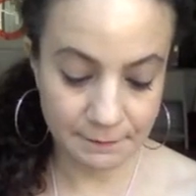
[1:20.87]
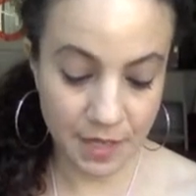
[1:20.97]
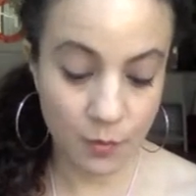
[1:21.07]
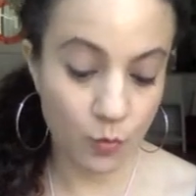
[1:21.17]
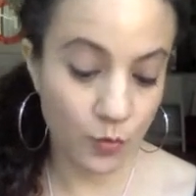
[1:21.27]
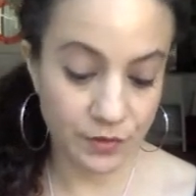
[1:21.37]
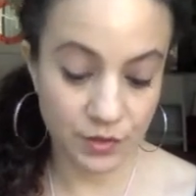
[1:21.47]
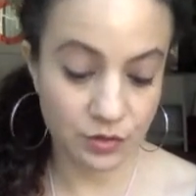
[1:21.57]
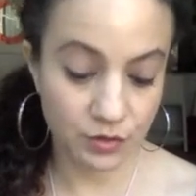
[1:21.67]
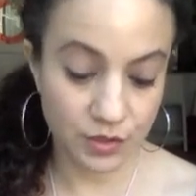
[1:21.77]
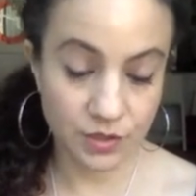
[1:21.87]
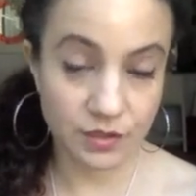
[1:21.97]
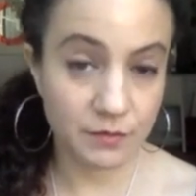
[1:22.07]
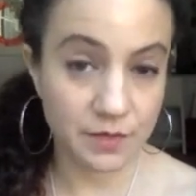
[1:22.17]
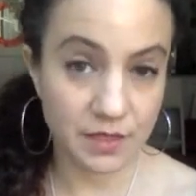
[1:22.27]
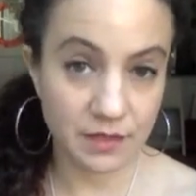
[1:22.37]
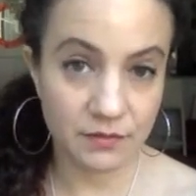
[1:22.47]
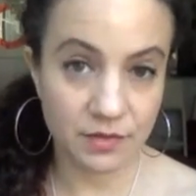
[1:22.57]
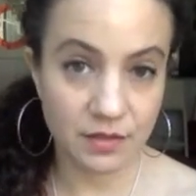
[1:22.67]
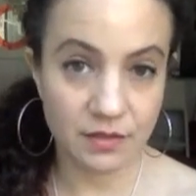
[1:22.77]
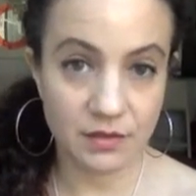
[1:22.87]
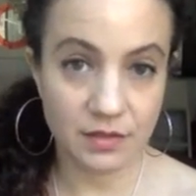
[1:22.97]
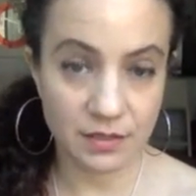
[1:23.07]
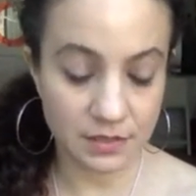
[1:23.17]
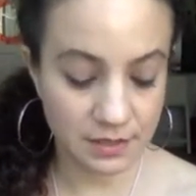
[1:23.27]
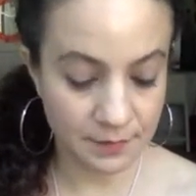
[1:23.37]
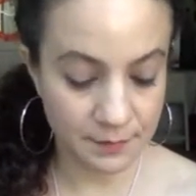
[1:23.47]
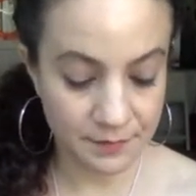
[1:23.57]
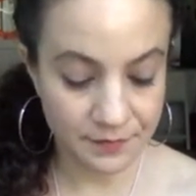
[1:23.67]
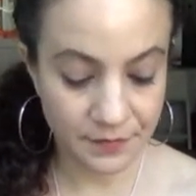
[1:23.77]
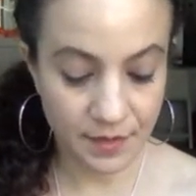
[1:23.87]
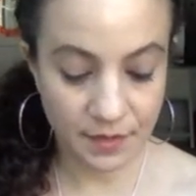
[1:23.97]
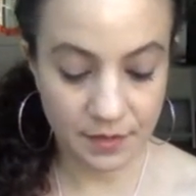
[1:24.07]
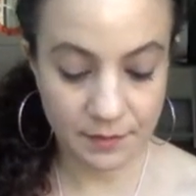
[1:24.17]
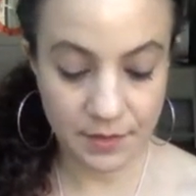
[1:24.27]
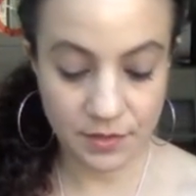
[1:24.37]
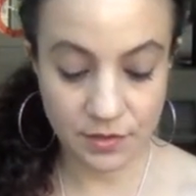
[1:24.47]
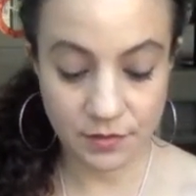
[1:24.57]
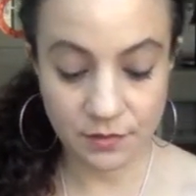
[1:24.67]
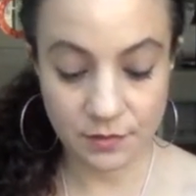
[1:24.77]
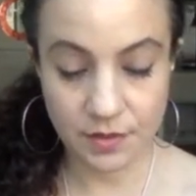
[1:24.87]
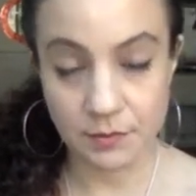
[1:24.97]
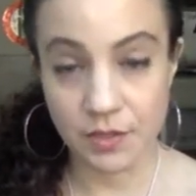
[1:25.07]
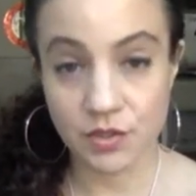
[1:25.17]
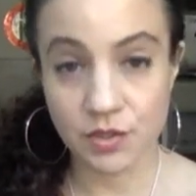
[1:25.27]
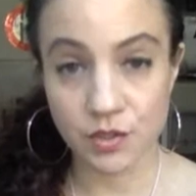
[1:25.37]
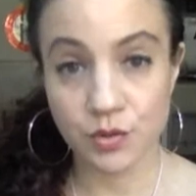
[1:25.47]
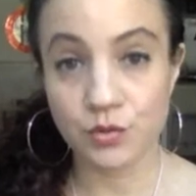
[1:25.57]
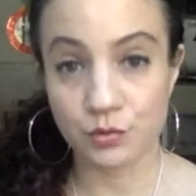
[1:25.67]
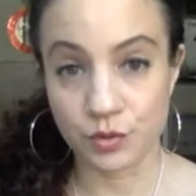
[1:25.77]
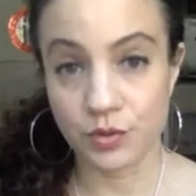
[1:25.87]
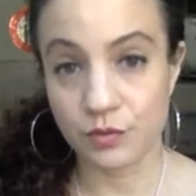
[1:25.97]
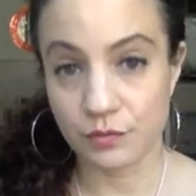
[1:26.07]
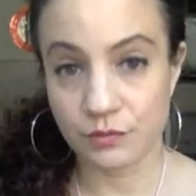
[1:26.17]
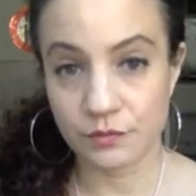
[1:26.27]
and what the traditional meaning of the card is, it's also what it means to you.